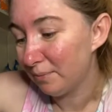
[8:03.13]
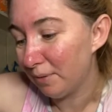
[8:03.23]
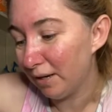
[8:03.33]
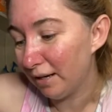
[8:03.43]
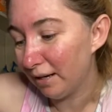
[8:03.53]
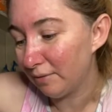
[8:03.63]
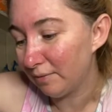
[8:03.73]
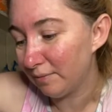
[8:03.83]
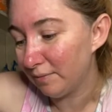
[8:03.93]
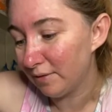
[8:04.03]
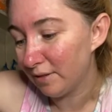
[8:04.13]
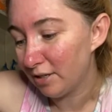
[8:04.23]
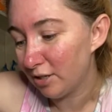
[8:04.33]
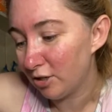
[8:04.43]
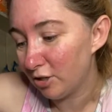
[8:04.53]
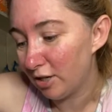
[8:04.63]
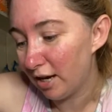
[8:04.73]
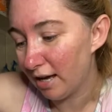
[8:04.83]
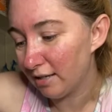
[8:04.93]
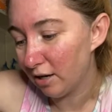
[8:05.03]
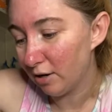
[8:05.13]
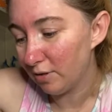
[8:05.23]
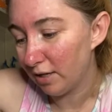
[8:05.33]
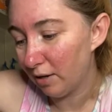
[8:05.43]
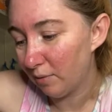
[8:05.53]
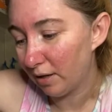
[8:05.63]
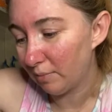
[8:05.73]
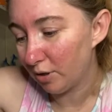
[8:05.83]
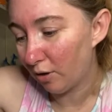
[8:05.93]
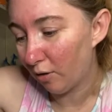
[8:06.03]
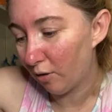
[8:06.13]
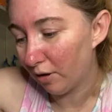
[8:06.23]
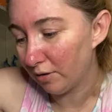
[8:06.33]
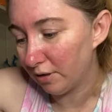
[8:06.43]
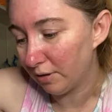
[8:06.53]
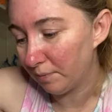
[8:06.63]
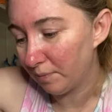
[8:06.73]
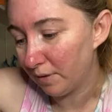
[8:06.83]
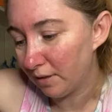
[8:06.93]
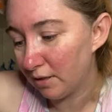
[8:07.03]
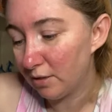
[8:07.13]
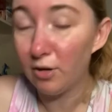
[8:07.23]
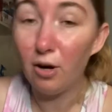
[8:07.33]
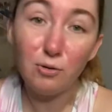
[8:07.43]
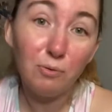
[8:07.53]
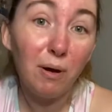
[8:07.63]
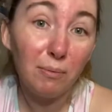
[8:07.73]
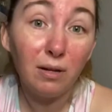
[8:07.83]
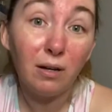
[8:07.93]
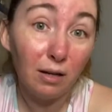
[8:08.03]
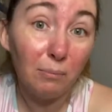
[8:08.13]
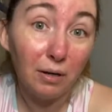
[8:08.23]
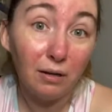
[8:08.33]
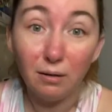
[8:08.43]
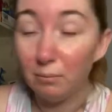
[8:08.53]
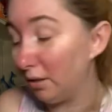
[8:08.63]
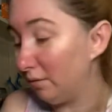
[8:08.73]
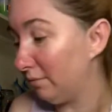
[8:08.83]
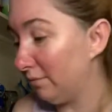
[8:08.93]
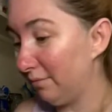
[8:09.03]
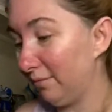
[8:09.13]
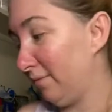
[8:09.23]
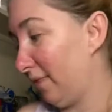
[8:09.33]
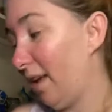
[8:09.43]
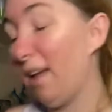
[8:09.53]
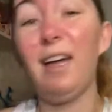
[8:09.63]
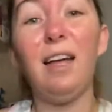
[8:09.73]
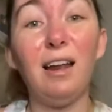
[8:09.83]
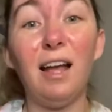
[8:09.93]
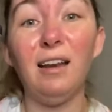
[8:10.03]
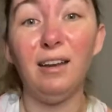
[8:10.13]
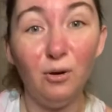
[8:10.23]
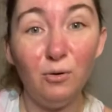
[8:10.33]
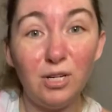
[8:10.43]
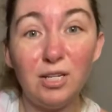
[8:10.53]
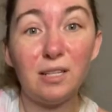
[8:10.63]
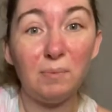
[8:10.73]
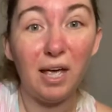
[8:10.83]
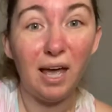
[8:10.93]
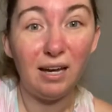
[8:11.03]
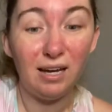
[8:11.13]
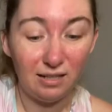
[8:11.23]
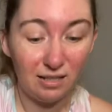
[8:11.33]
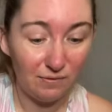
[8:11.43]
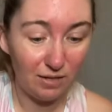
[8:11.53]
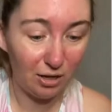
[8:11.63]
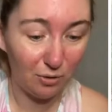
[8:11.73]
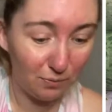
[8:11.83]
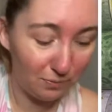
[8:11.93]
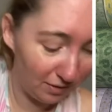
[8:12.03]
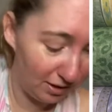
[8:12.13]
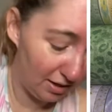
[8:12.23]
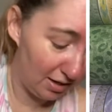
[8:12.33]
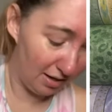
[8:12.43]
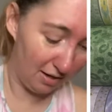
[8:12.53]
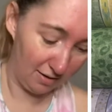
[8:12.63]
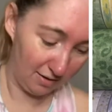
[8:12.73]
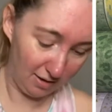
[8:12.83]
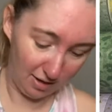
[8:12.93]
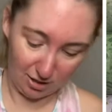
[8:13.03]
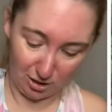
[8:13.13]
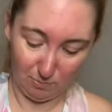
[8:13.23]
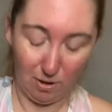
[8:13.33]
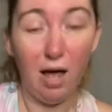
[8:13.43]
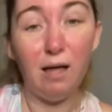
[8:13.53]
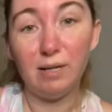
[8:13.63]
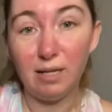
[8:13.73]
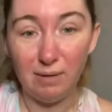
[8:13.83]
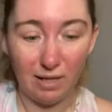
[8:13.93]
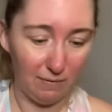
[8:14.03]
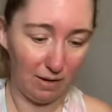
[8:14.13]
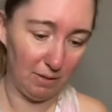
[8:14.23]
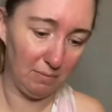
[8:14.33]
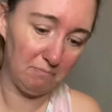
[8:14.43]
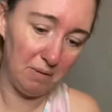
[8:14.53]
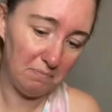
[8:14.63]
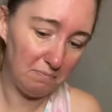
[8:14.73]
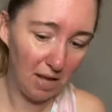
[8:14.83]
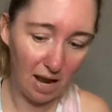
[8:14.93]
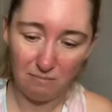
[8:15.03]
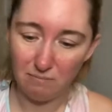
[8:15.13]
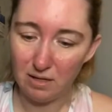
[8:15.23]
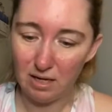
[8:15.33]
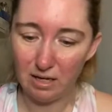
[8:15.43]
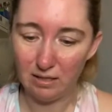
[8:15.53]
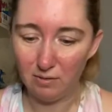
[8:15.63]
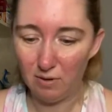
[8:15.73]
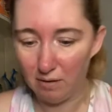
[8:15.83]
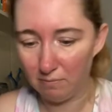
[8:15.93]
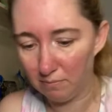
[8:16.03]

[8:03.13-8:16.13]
But you know, she has OCD when it comes to her art, so hers will probably look a lot better than mine. And I know she's gonna be editing this video. And she's probably gonna be laughing at me. But hey, it's okay.